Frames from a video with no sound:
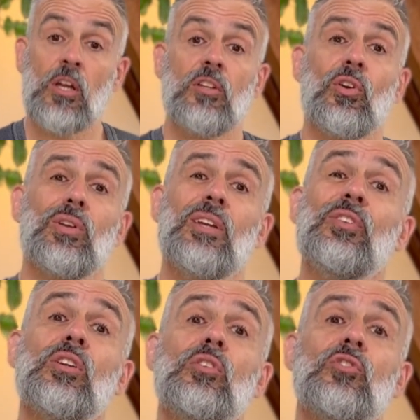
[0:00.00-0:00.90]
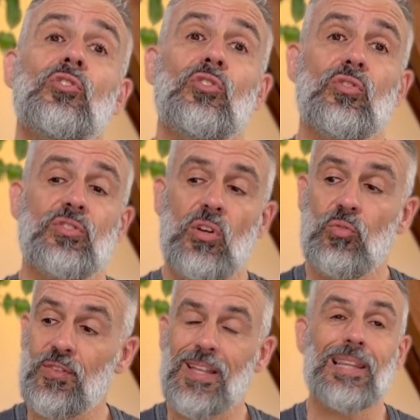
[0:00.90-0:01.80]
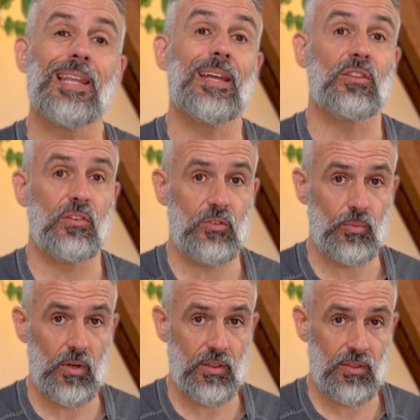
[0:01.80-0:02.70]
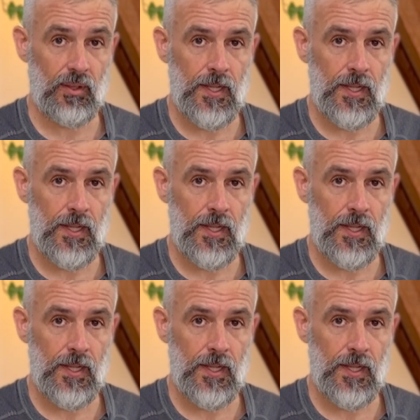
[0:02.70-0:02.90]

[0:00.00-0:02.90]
Don't even concern yourself with the length of your breath.